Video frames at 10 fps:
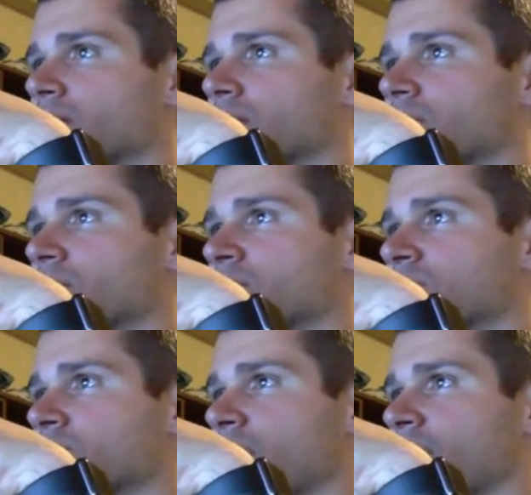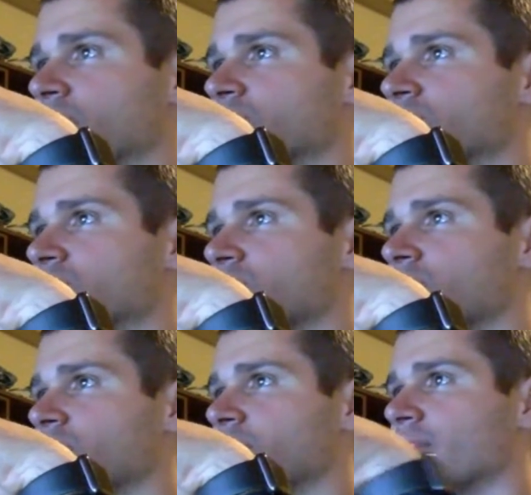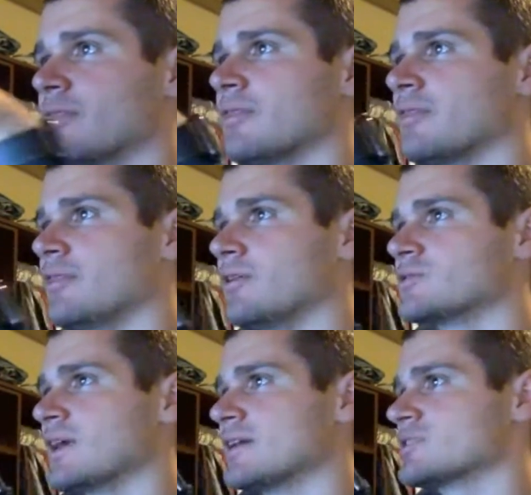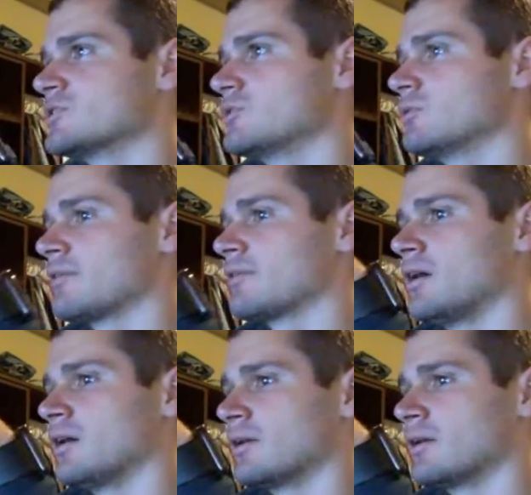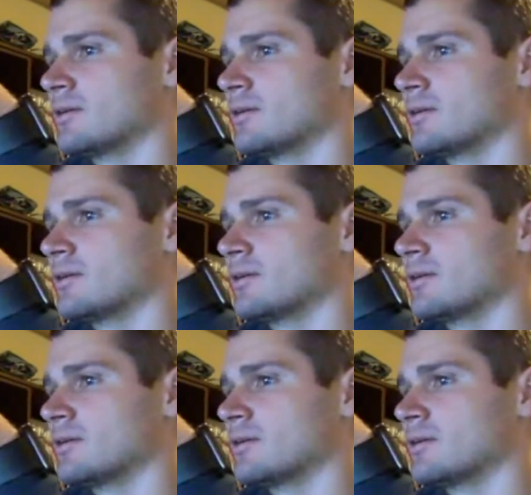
Scratch. Those last two are wrong.